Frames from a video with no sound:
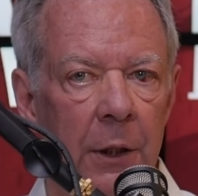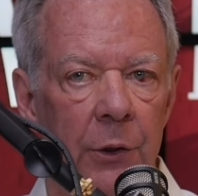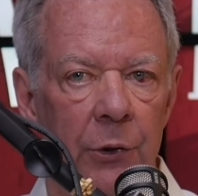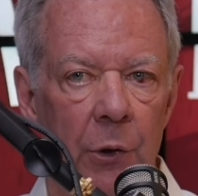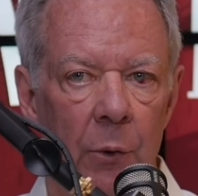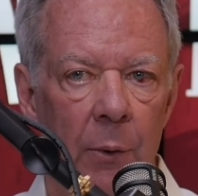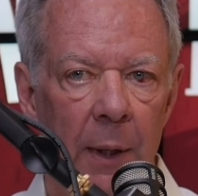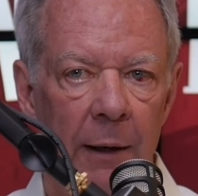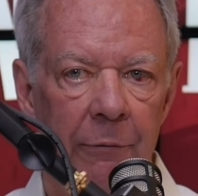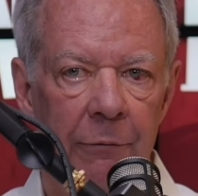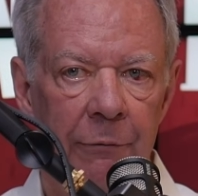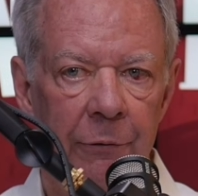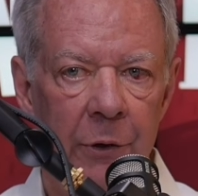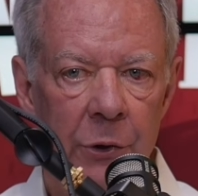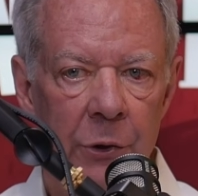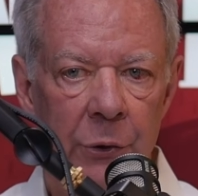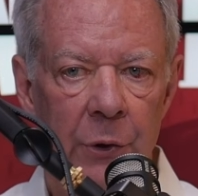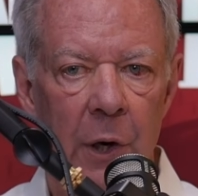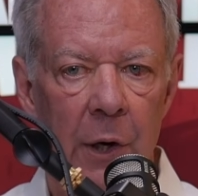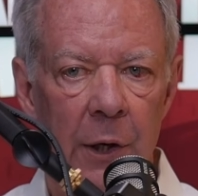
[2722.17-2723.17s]
So when I
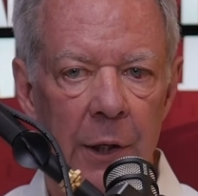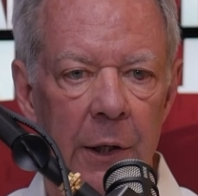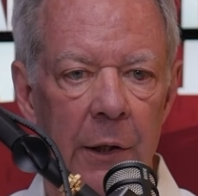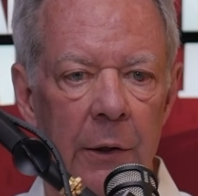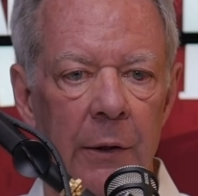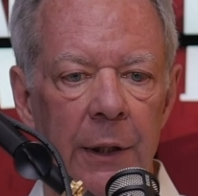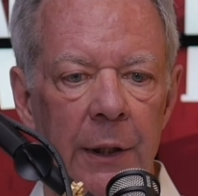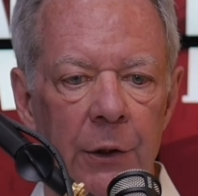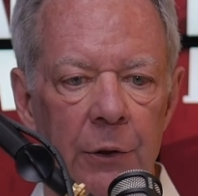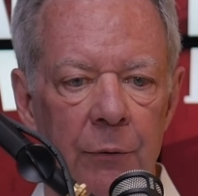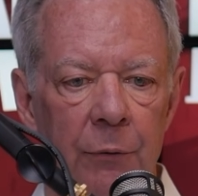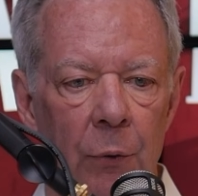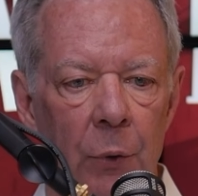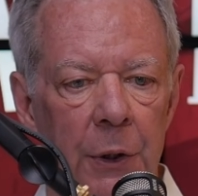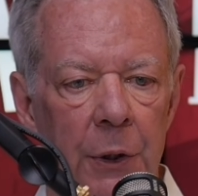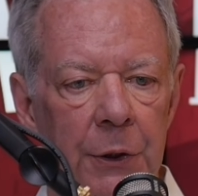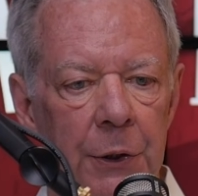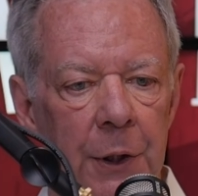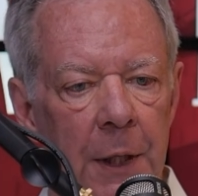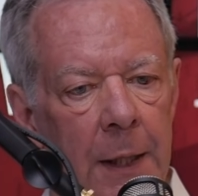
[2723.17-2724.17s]
first started hearing his
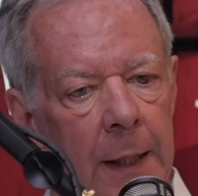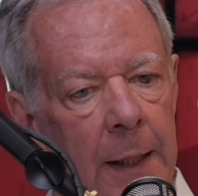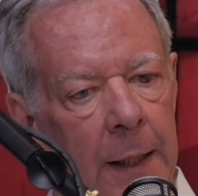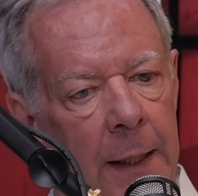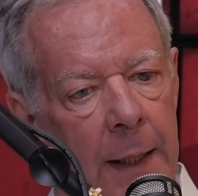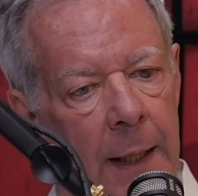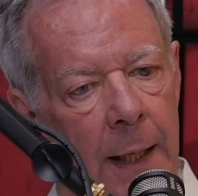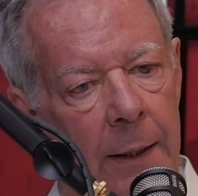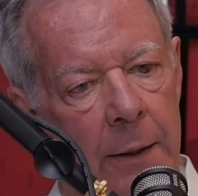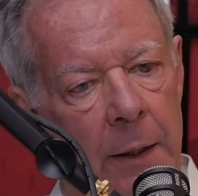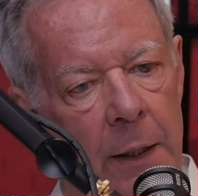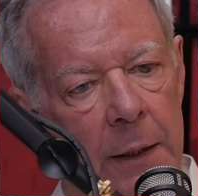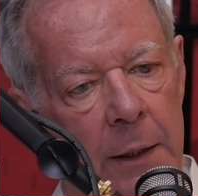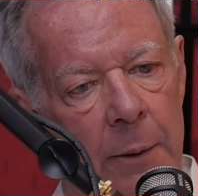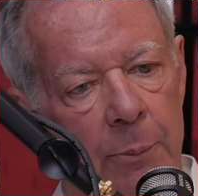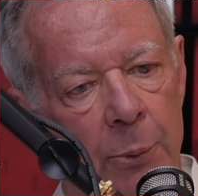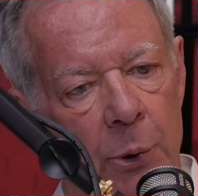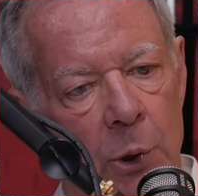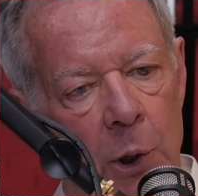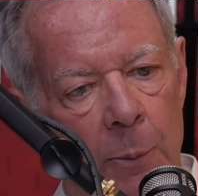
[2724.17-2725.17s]
voice, I thought
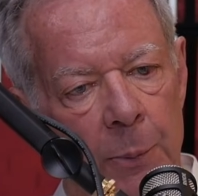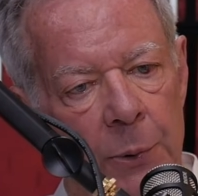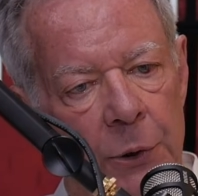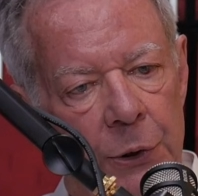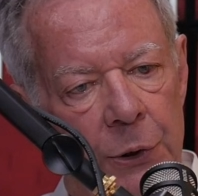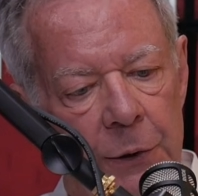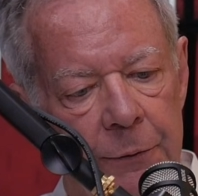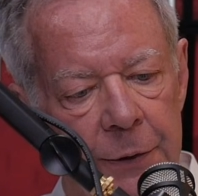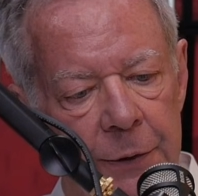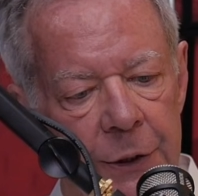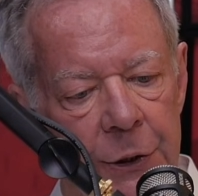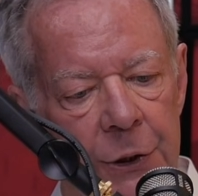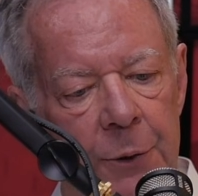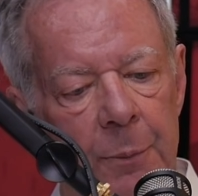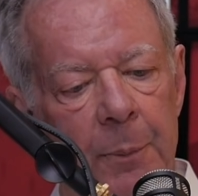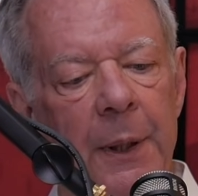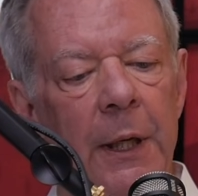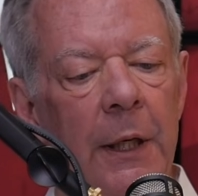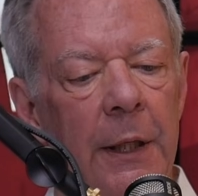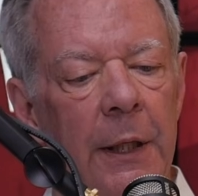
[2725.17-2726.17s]
the purpose of his
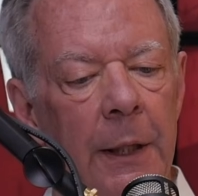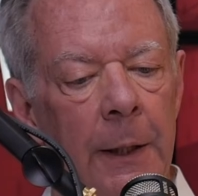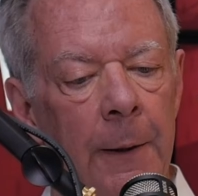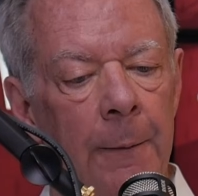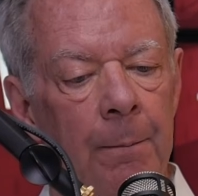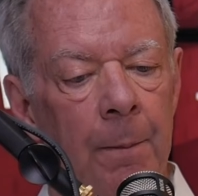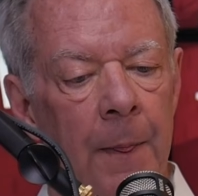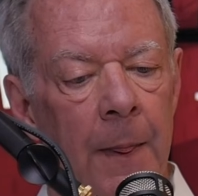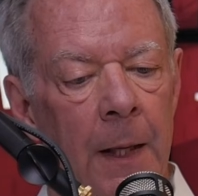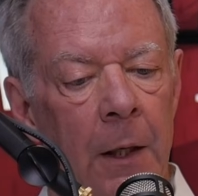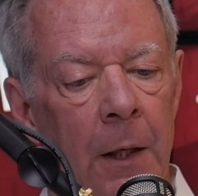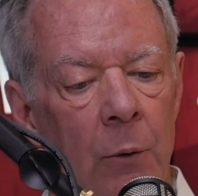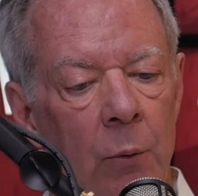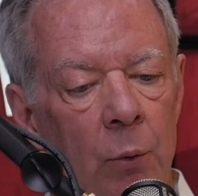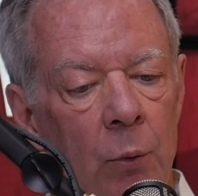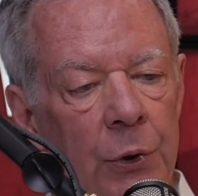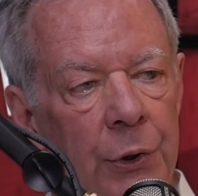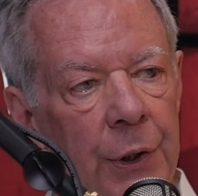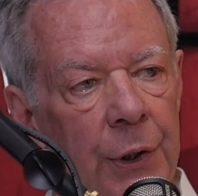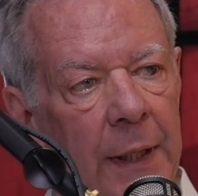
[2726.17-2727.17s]
speaking
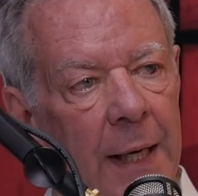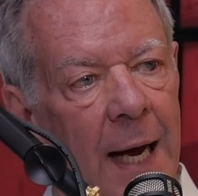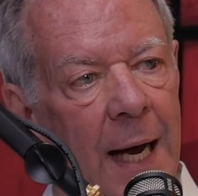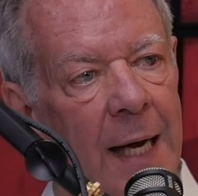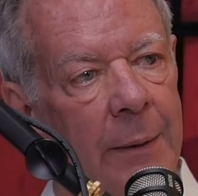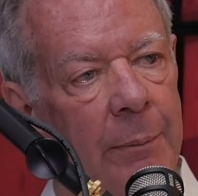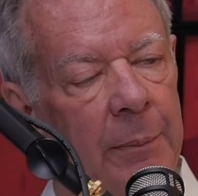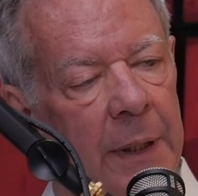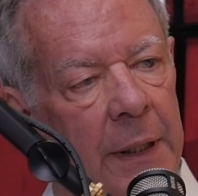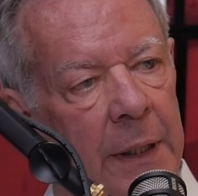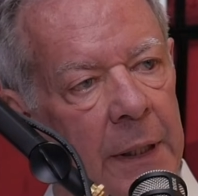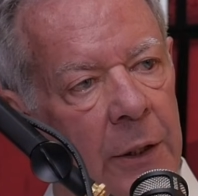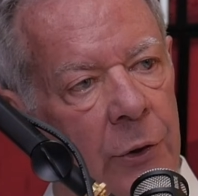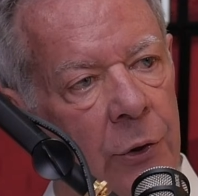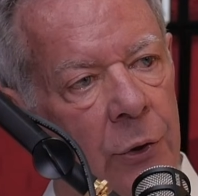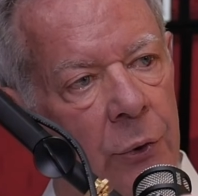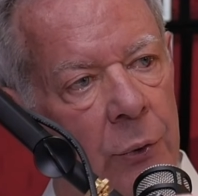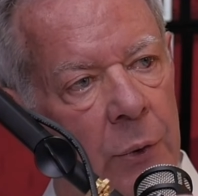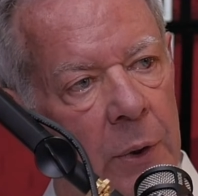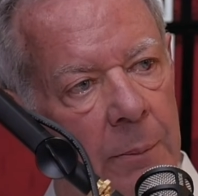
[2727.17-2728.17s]
was to guide me
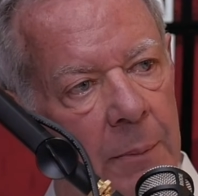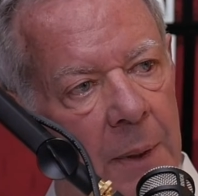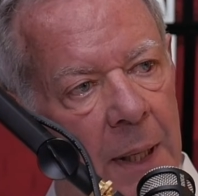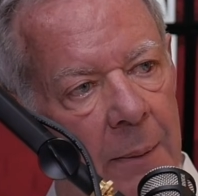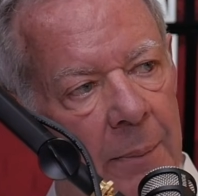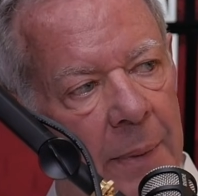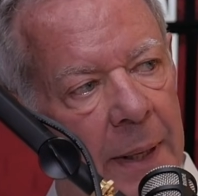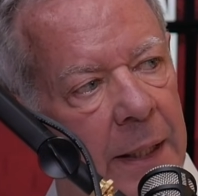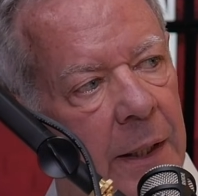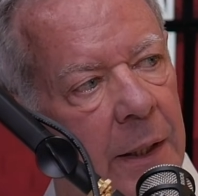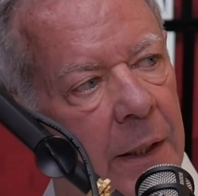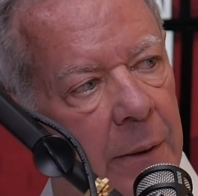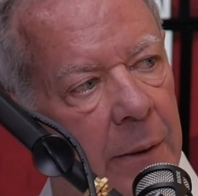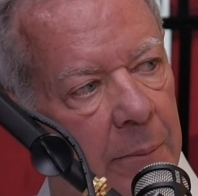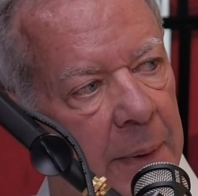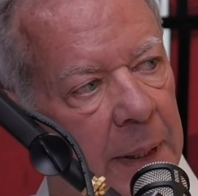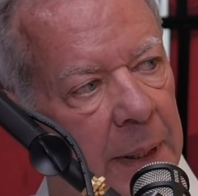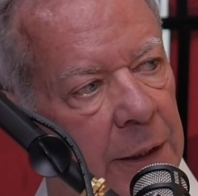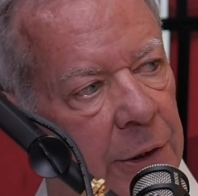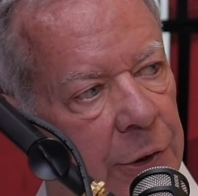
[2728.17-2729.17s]
into a, a better
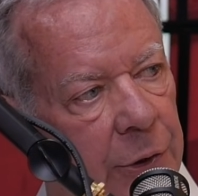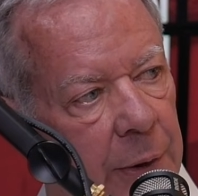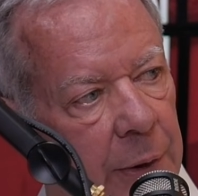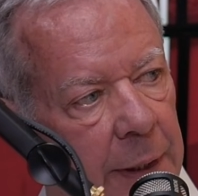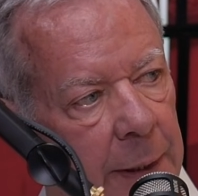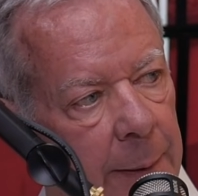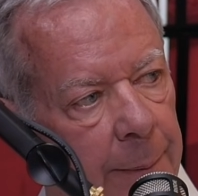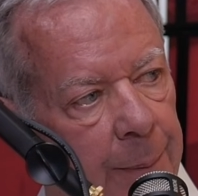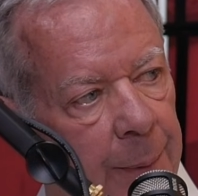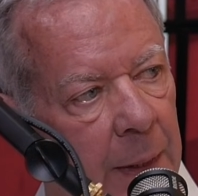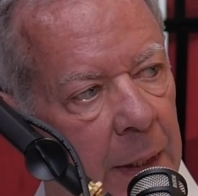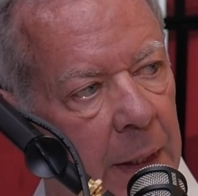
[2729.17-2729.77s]
ministry.